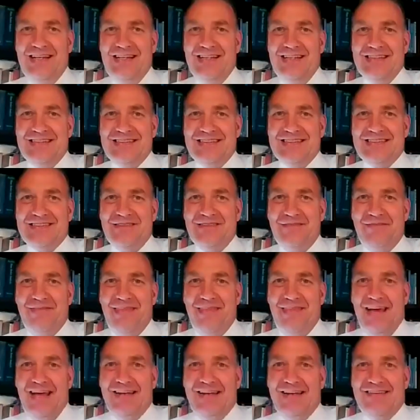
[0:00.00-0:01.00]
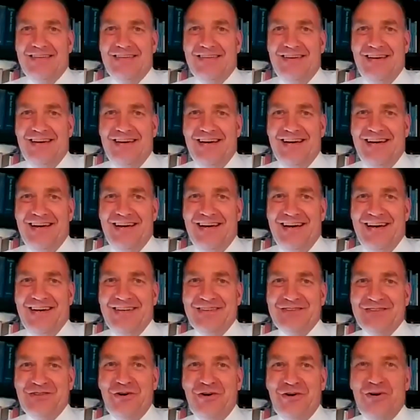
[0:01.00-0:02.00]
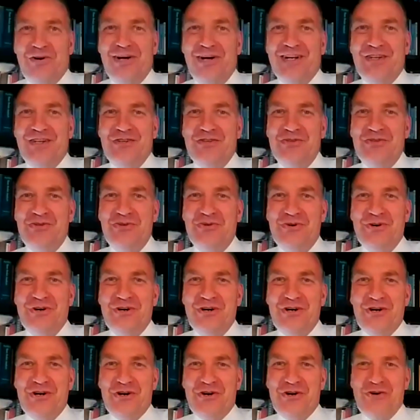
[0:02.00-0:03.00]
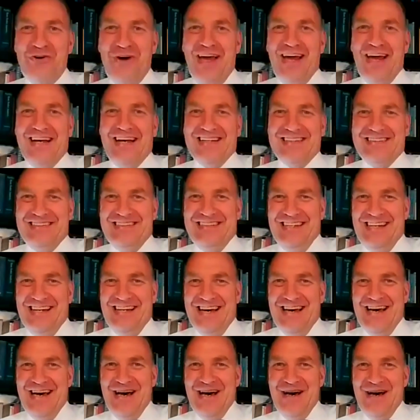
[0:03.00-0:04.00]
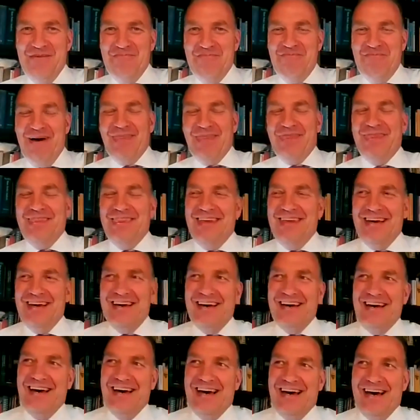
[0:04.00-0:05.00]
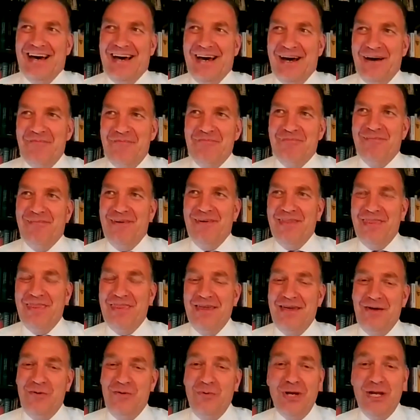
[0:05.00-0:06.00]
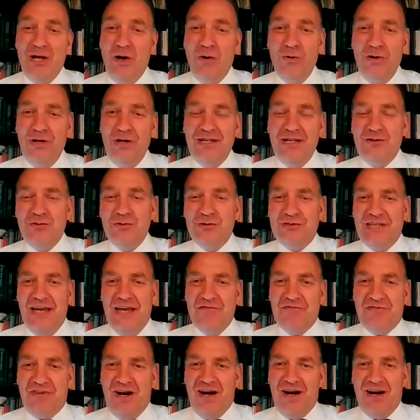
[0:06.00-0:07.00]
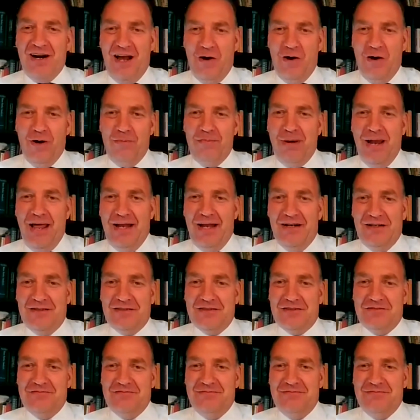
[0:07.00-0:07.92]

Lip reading: is that, sorry to correct, but we don't need to safeguard our planet.